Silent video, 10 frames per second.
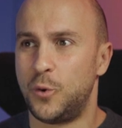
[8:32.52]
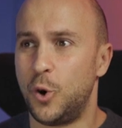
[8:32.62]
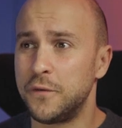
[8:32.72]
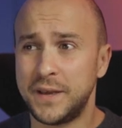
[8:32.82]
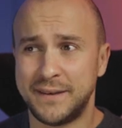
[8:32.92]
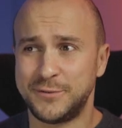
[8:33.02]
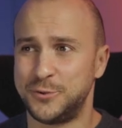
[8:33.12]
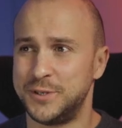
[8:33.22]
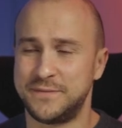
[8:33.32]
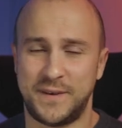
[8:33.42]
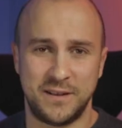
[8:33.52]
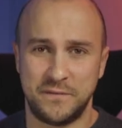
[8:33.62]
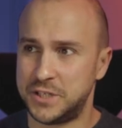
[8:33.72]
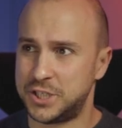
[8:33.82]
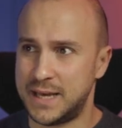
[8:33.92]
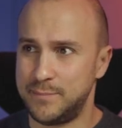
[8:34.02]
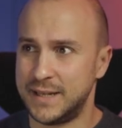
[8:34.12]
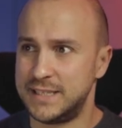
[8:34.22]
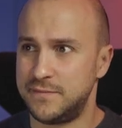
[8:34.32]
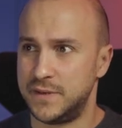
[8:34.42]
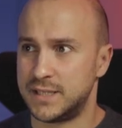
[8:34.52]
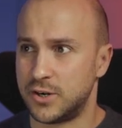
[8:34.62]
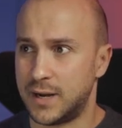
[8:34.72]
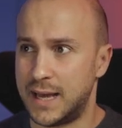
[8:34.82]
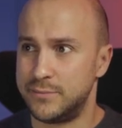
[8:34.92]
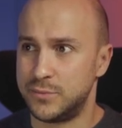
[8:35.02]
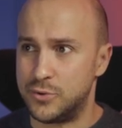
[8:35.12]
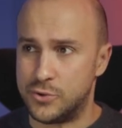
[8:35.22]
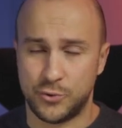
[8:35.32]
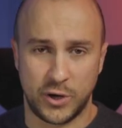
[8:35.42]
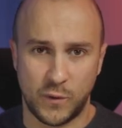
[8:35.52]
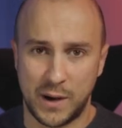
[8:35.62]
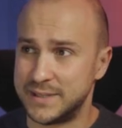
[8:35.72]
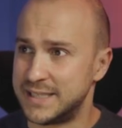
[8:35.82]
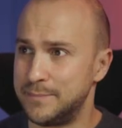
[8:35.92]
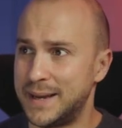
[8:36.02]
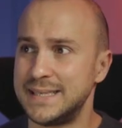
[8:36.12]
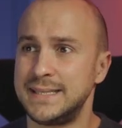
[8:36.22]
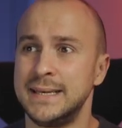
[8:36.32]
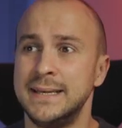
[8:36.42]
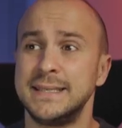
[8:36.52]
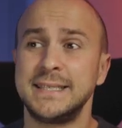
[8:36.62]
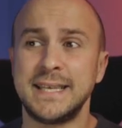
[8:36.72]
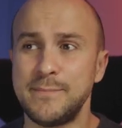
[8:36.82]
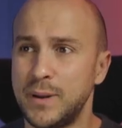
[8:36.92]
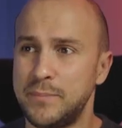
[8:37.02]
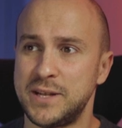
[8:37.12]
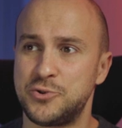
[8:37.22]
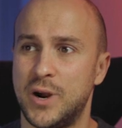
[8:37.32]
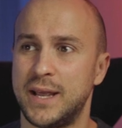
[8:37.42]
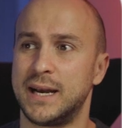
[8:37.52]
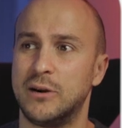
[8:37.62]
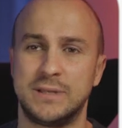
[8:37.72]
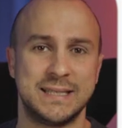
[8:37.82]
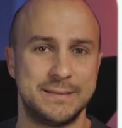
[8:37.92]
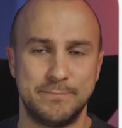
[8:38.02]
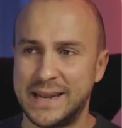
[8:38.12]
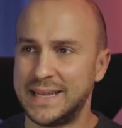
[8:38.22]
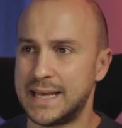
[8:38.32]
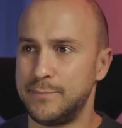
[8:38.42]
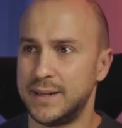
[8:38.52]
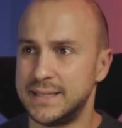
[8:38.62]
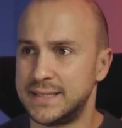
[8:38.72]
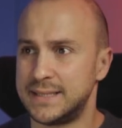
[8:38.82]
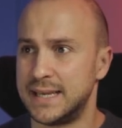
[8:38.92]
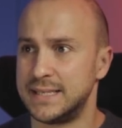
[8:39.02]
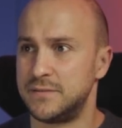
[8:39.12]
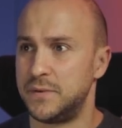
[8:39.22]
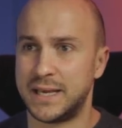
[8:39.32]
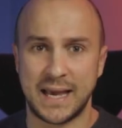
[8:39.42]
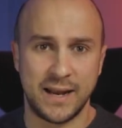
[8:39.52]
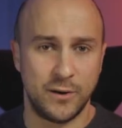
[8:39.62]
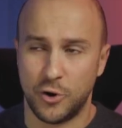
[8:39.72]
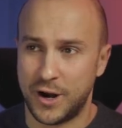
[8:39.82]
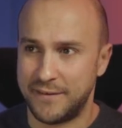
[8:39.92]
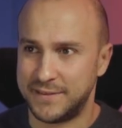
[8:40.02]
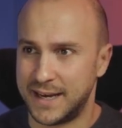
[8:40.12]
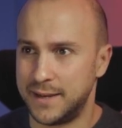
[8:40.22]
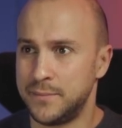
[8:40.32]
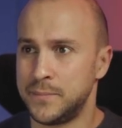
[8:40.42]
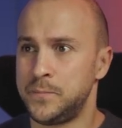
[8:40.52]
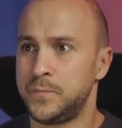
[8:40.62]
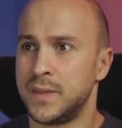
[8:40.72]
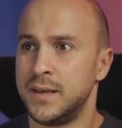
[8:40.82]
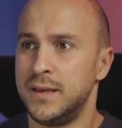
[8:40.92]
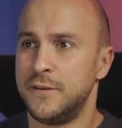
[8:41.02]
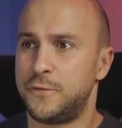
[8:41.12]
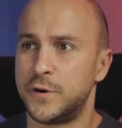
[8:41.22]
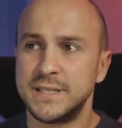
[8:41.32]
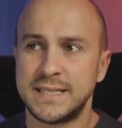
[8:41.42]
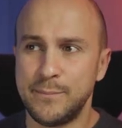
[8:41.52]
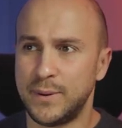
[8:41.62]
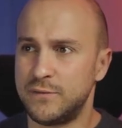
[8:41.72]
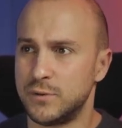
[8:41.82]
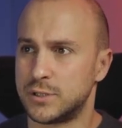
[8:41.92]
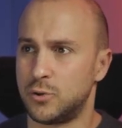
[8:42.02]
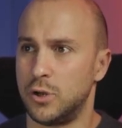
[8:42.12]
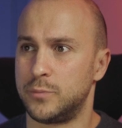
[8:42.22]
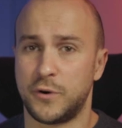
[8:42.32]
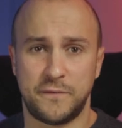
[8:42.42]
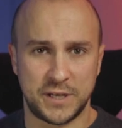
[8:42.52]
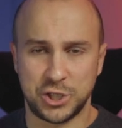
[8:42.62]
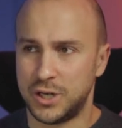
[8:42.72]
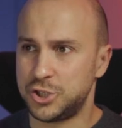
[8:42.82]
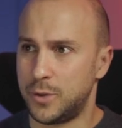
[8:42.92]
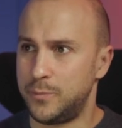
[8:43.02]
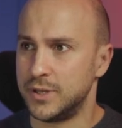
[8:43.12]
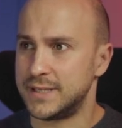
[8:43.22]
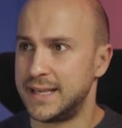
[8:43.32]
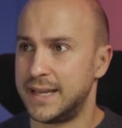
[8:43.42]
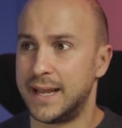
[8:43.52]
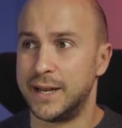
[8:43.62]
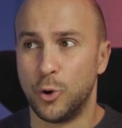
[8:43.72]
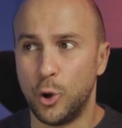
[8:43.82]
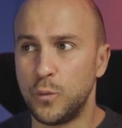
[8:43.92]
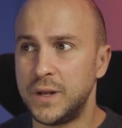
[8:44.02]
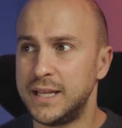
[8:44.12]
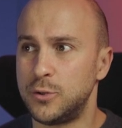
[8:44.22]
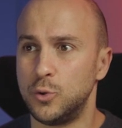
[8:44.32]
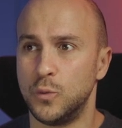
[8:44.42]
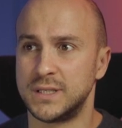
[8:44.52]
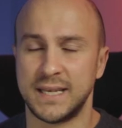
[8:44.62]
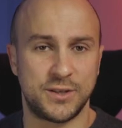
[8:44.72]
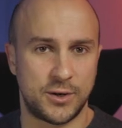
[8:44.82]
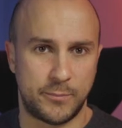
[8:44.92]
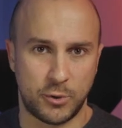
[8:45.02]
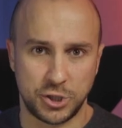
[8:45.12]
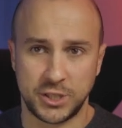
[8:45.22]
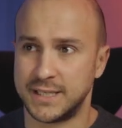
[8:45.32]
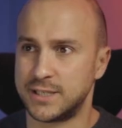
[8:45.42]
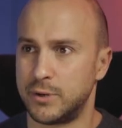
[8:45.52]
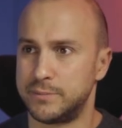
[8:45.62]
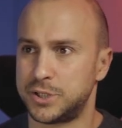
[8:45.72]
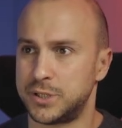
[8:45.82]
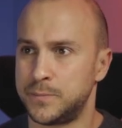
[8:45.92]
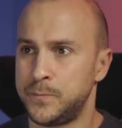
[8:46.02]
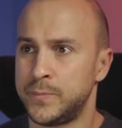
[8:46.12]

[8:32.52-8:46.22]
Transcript: all we have to do is find which templates fits our client requirements the best, simply by trying out as many templates as we can or have time. First template was called professional job posting, and all we need to do was enter a project description.